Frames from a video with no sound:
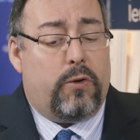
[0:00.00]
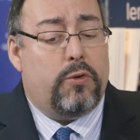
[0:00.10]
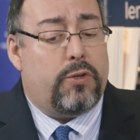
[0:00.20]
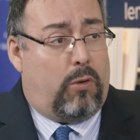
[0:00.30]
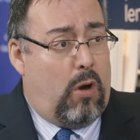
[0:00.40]

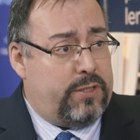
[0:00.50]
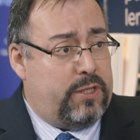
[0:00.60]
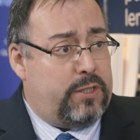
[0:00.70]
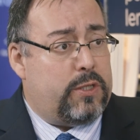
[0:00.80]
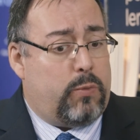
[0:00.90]
future
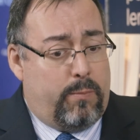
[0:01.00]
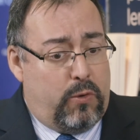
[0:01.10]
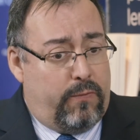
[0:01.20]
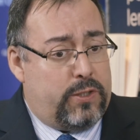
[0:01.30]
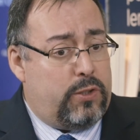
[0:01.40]
losses as we
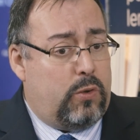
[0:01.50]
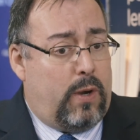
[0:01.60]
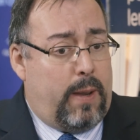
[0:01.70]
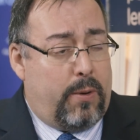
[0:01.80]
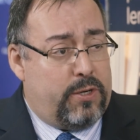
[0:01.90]
move into
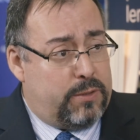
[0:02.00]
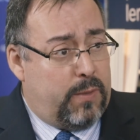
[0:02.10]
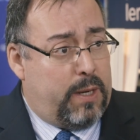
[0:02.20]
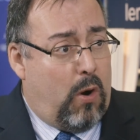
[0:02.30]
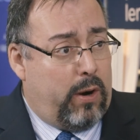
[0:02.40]
a purchase
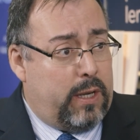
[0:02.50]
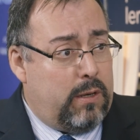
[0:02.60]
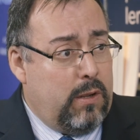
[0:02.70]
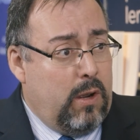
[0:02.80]
money market,